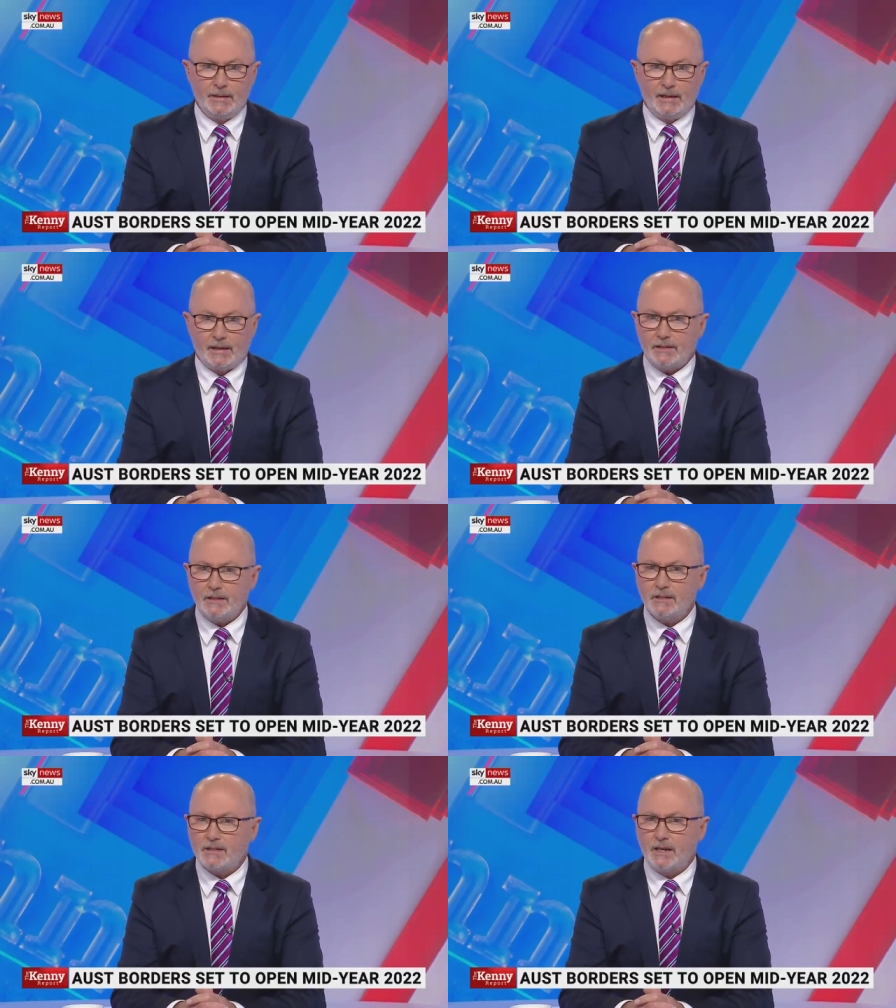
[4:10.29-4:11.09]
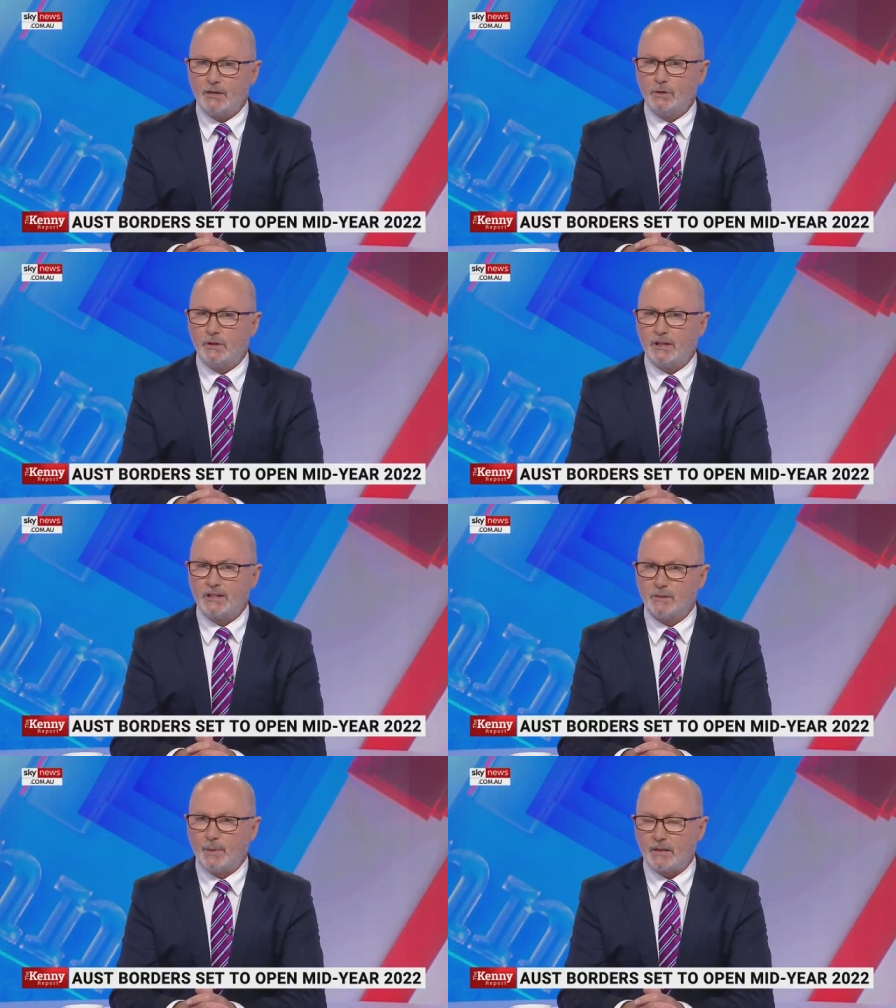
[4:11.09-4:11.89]
And it doesn't say good
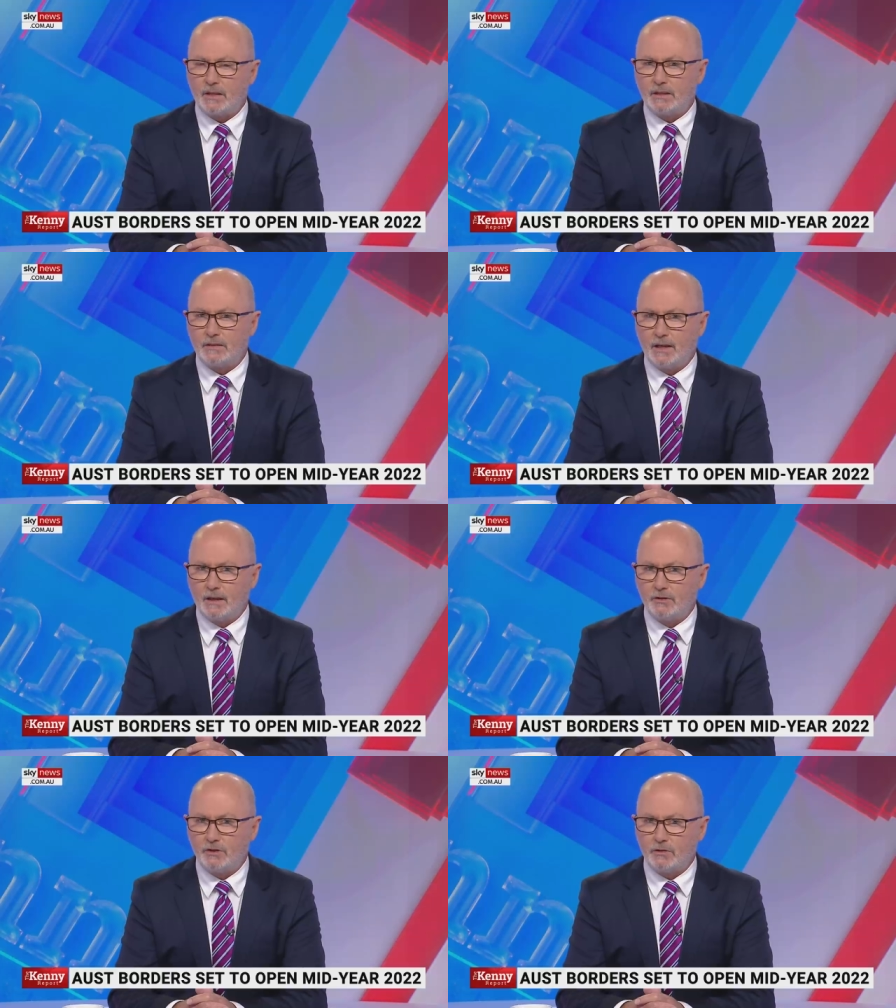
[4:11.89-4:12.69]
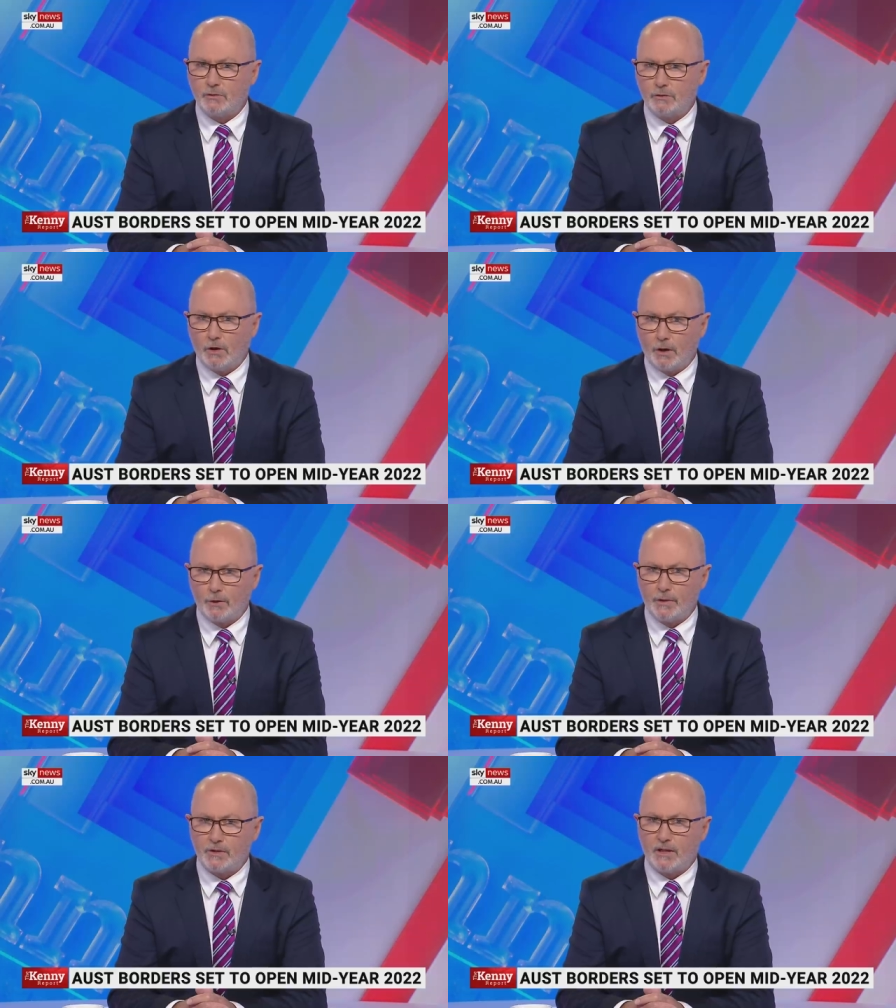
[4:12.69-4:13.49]
things about the intelligence or
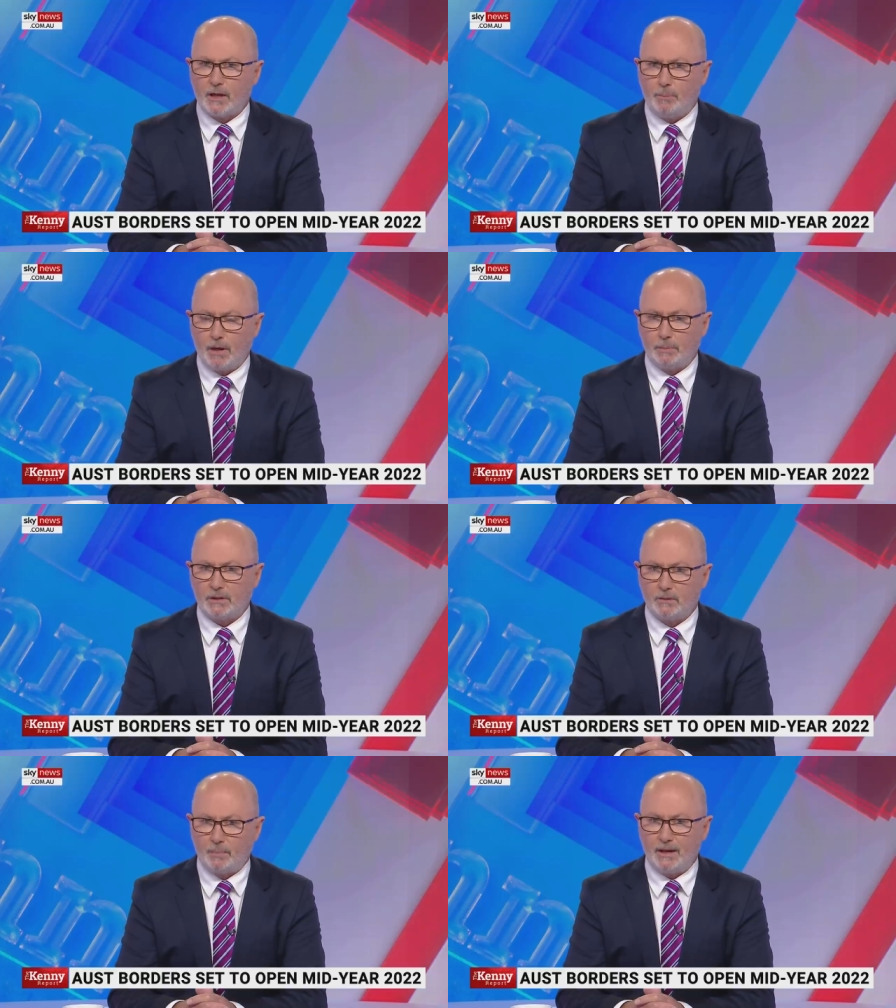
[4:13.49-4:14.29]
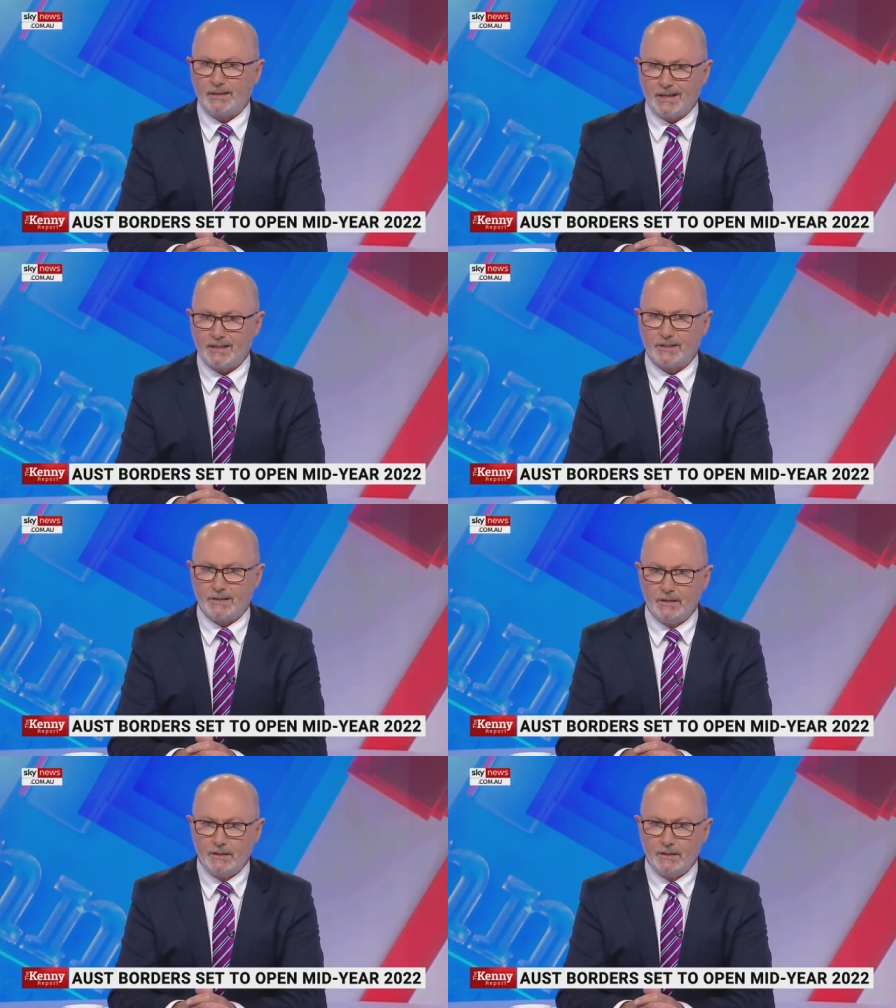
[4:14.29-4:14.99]
tolerance in our public debate, does it?